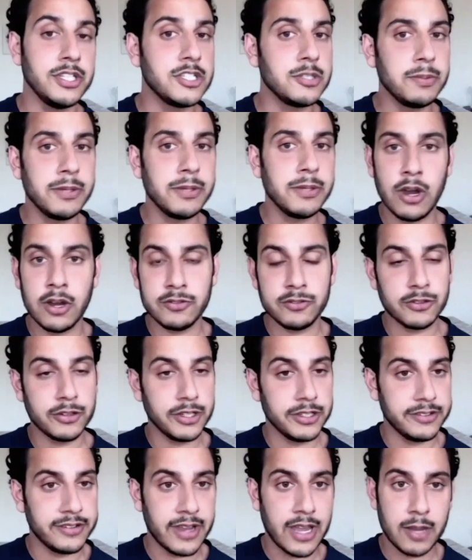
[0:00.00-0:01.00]
This is the
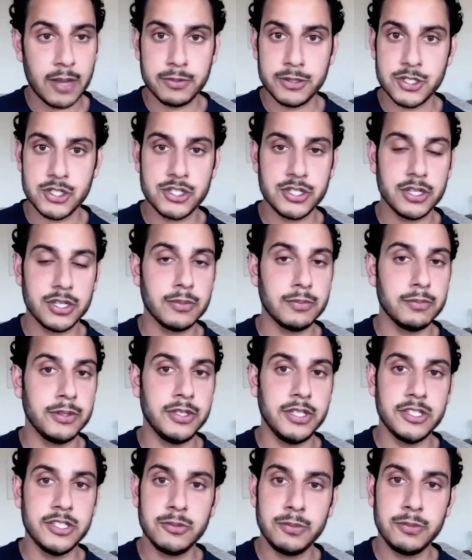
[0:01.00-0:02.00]
standard going forward.
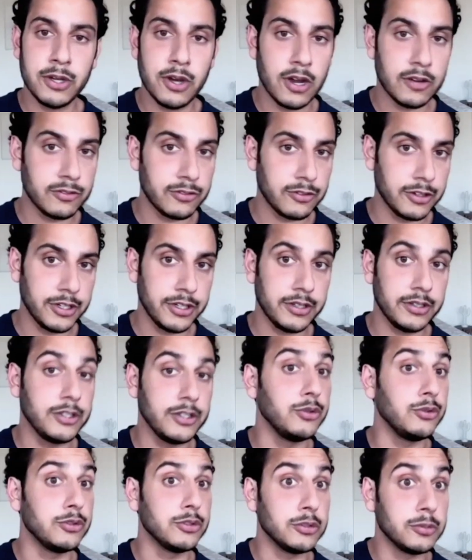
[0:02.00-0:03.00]
So you need to be
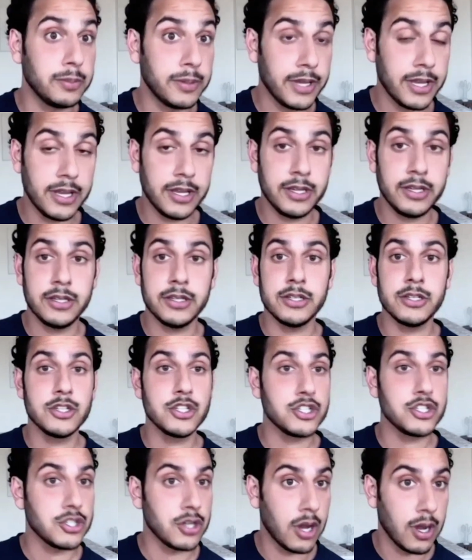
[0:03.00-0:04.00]
offering tap and
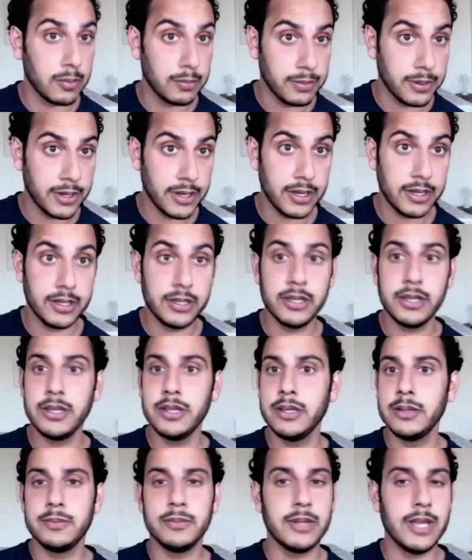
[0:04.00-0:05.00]
ship. You need to be
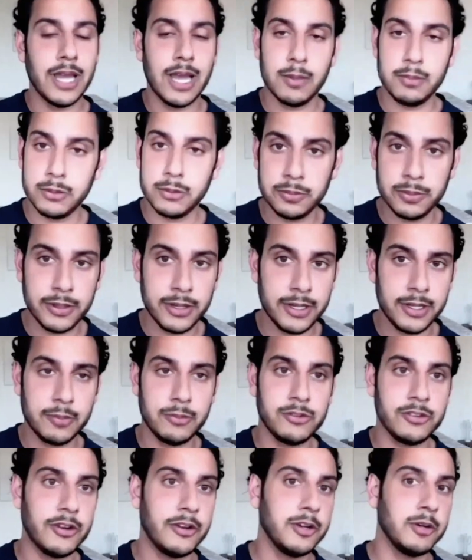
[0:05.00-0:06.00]
offering Google
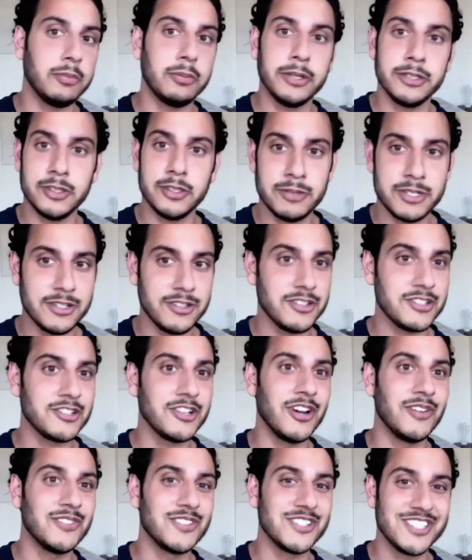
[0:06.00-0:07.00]
Pay, Shop
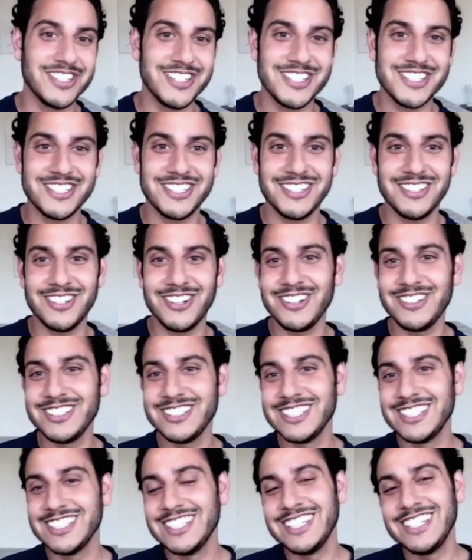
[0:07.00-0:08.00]
Pay, Apple
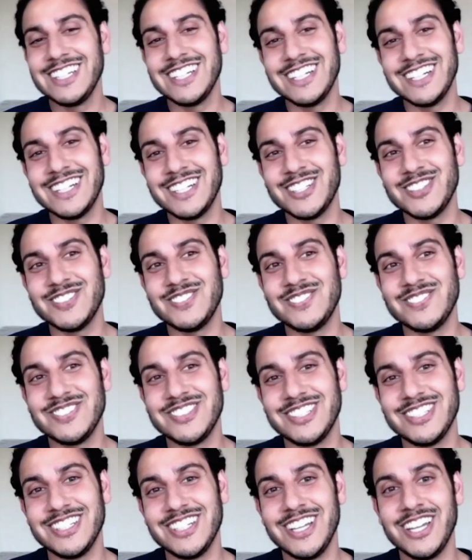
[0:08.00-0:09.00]
Pay. I'm sorry to bring them
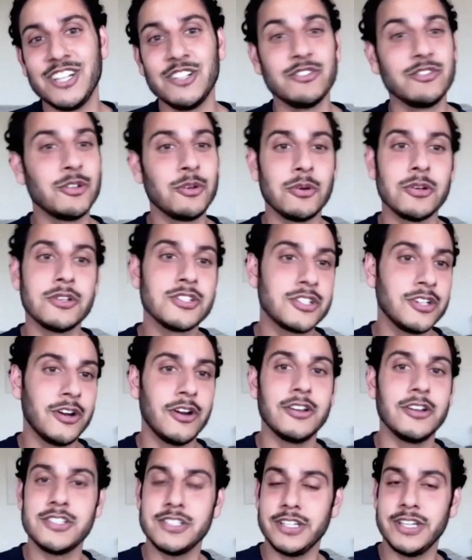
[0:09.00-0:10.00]
into this conversation at
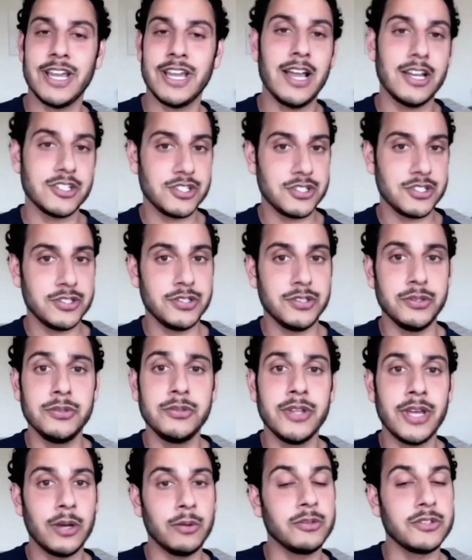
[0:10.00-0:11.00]
all.
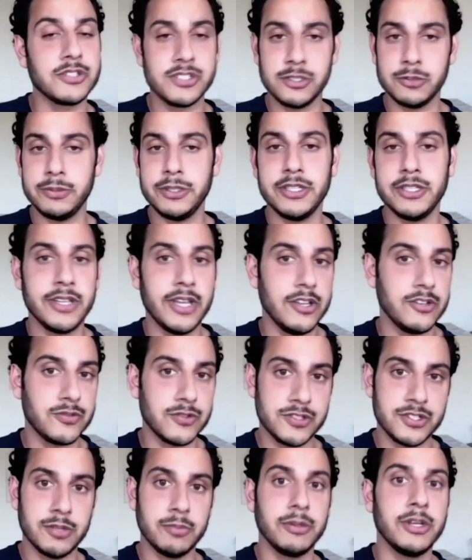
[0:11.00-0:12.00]
And of
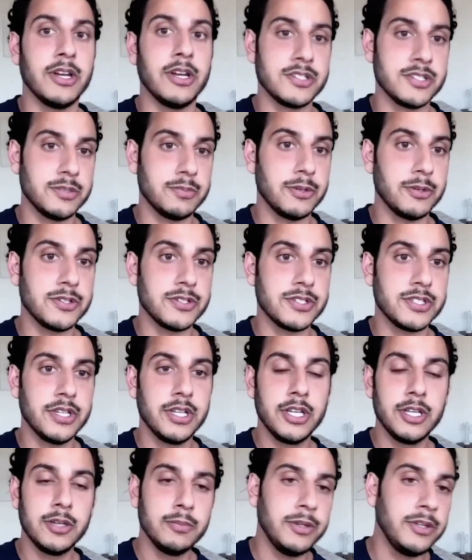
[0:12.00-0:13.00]
course, cards and cash
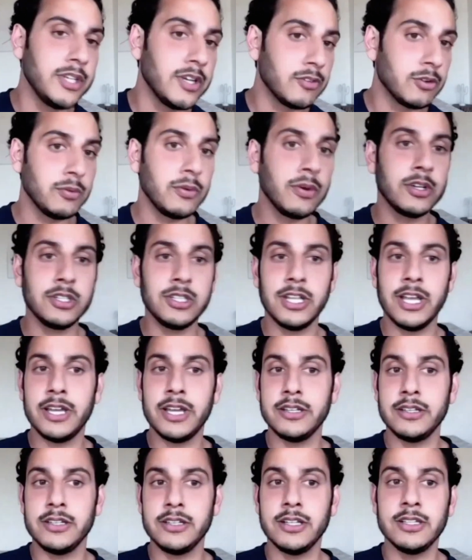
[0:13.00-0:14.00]
too. That will still be the
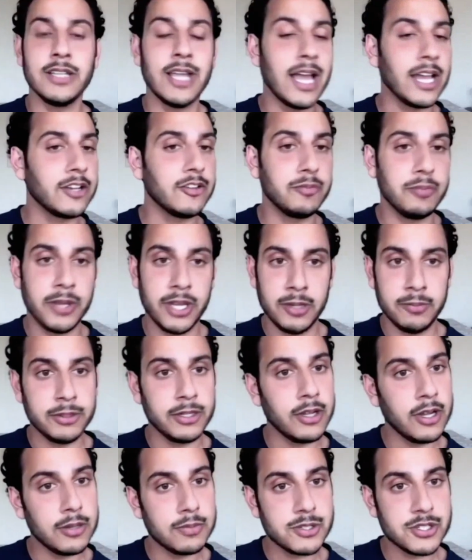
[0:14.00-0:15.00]
case for some
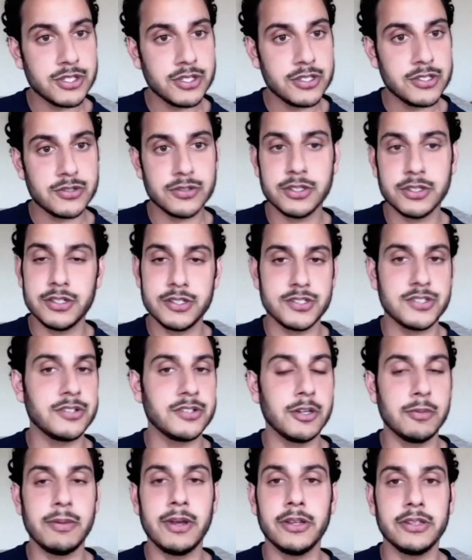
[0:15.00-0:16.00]
customers. You never want to
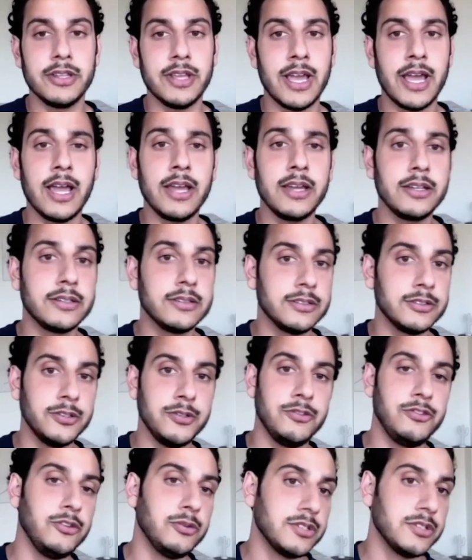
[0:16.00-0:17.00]
let a lack of
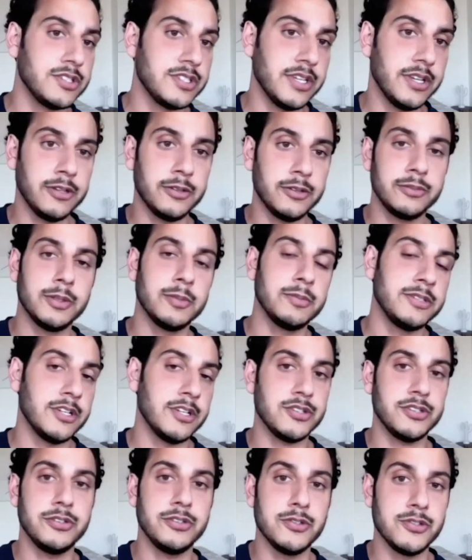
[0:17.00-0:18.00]
payment options or a
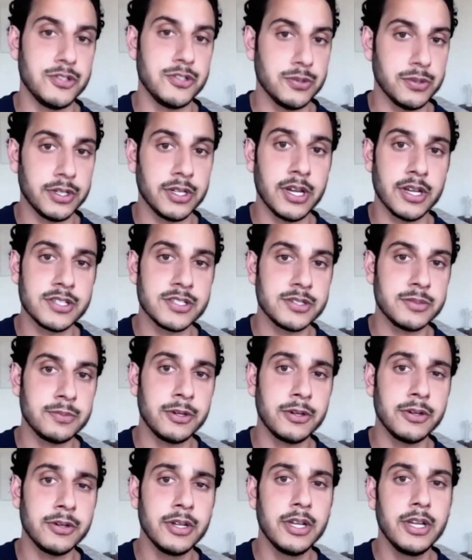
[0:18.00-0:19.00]
concern about that
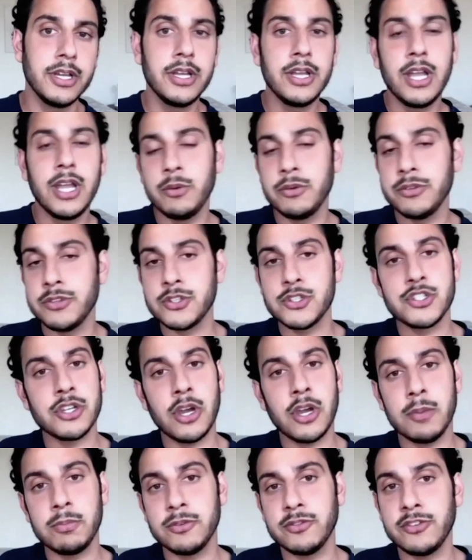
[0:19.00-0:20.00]
lose you a sale,
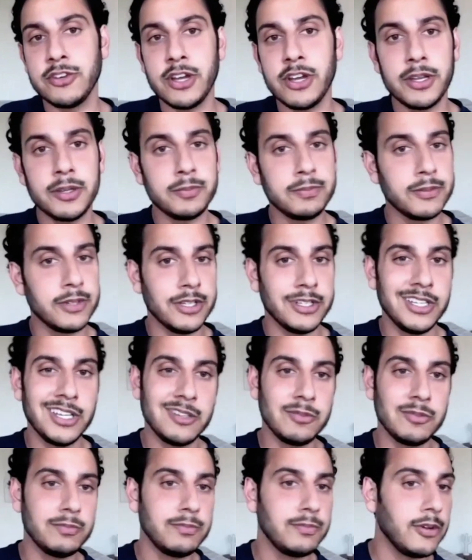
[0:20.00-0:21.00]
potentially lose you a
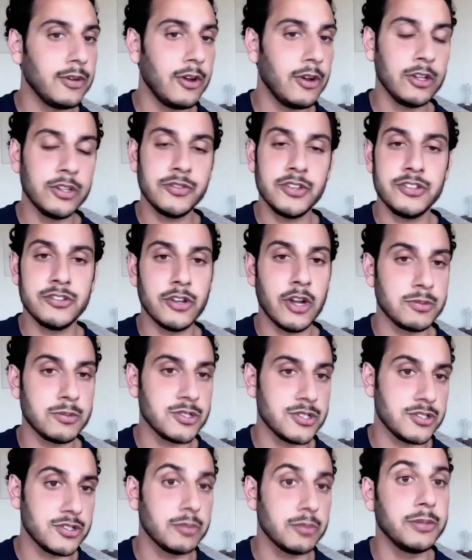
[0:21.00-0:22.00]
customer. And
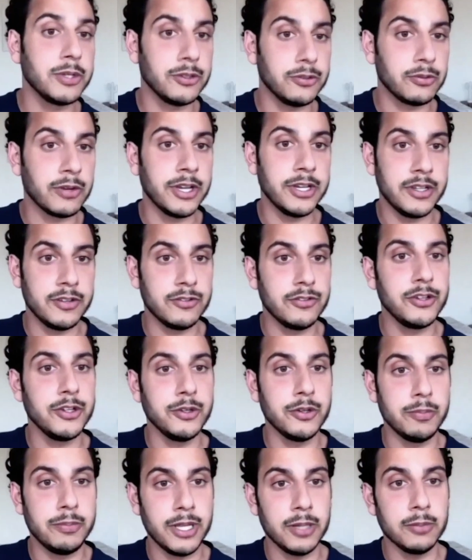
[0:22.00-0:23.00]
within Shopify,
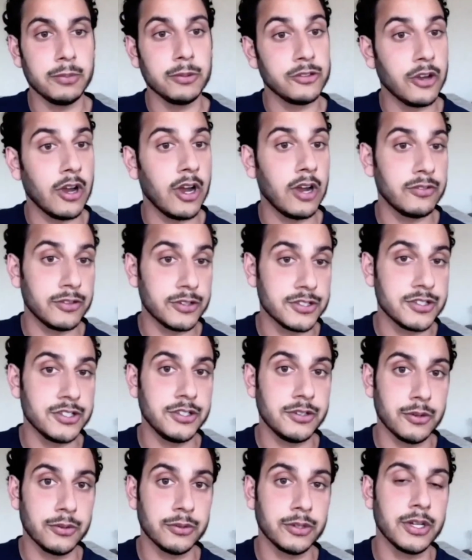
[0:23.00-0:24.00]
again, all of these
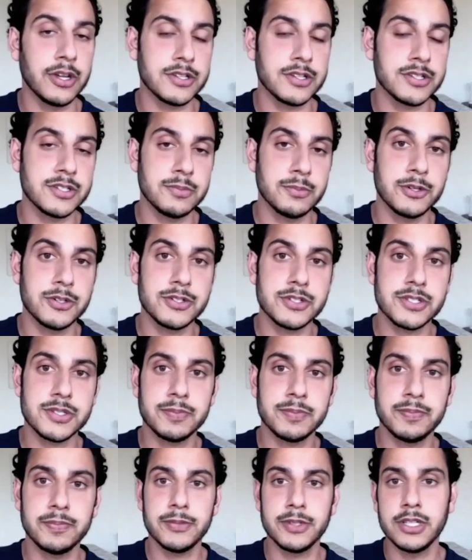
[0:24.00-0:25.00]
options are built right
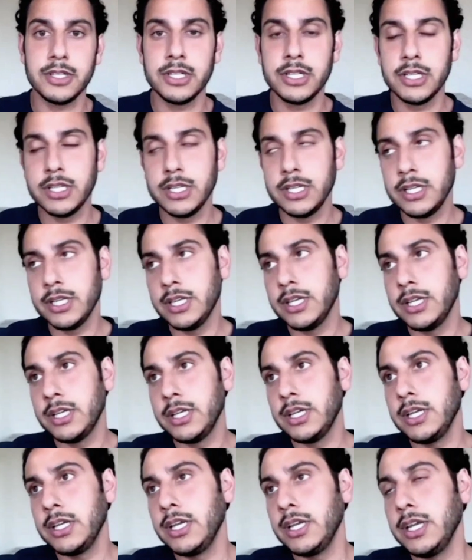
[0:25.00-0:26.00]
in you to be able to
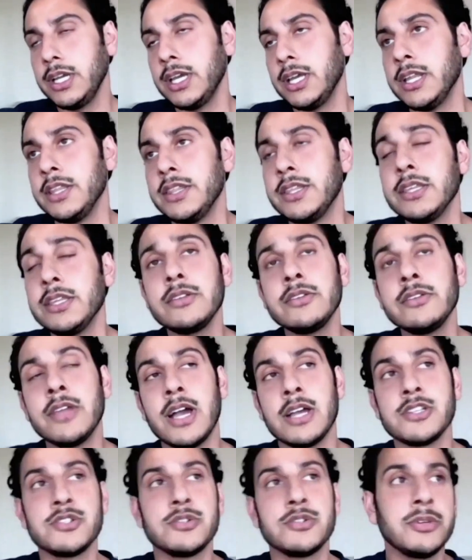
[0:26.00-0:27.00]
offer to your own
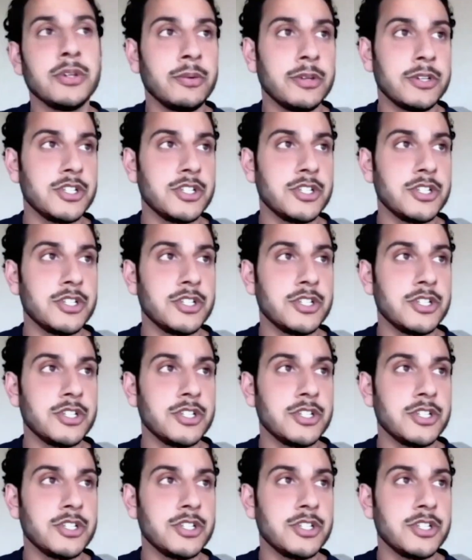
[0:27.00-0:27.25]
customers.